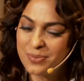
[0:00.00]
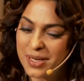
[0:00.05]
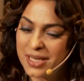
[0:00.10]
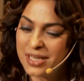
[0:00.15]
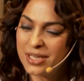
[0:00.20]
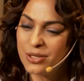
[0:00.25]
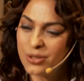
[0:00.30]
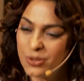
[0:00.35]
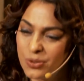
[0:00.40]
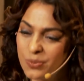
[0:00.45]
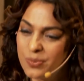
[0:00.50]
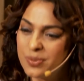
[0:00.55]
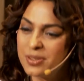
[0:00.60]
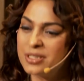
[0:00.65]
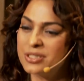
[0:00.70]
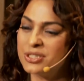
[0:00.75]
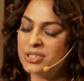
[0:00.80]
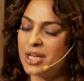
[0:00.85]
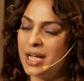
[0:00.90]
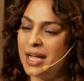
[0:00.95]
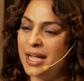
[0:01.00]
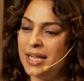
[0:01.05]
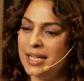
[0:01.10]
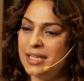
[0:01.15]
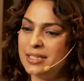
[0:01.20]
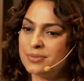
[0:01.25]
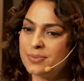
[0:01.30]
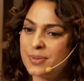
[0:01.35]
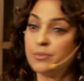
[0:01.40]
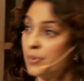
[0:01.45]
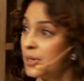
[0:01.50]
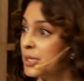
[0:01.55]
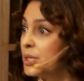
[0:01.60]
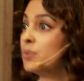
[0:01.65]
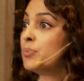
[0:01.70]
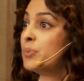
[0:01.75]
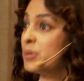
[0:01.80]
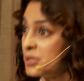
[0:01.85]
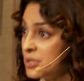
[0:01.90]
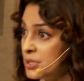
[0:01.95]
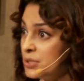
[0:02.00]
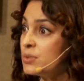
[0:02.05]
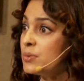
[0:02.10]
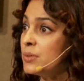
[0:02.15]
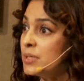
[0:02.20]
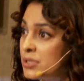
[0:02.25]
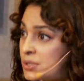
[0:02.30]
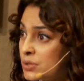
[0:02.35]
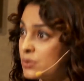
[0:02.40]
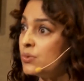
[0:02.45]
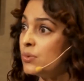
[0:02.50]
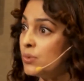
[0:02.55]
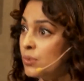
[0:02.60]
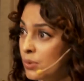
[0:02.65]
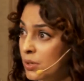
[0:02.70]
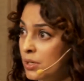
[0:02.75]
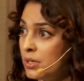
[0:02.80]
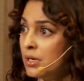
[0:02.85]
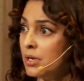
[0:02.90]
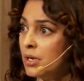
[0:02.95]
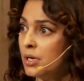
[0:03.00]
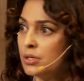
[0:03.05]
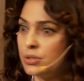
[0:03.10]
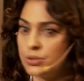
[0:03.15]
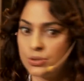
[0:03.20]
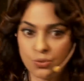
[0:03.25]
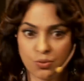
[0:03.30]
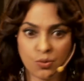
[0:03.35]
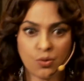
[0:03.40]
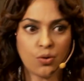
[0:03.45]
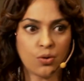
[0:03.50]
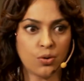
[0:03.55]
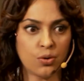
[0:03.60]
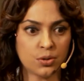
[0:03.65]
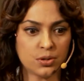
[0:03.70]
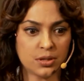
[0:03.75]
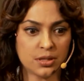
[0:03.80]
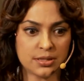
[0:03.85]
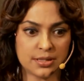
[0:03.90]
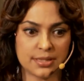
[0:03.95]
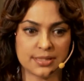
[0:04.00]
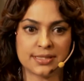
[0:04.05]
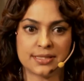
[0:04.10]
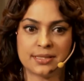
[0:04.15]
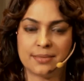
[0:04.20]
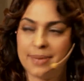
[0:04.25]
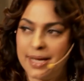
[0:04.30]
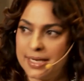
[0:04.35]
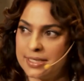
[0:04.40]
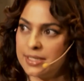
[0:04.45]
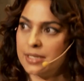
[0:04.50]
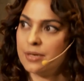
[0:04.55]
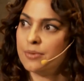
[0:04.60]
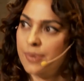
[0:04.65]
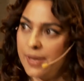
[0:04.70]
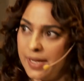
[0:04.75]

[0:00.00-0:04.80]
When you were a child, were you put into a school to go the systematic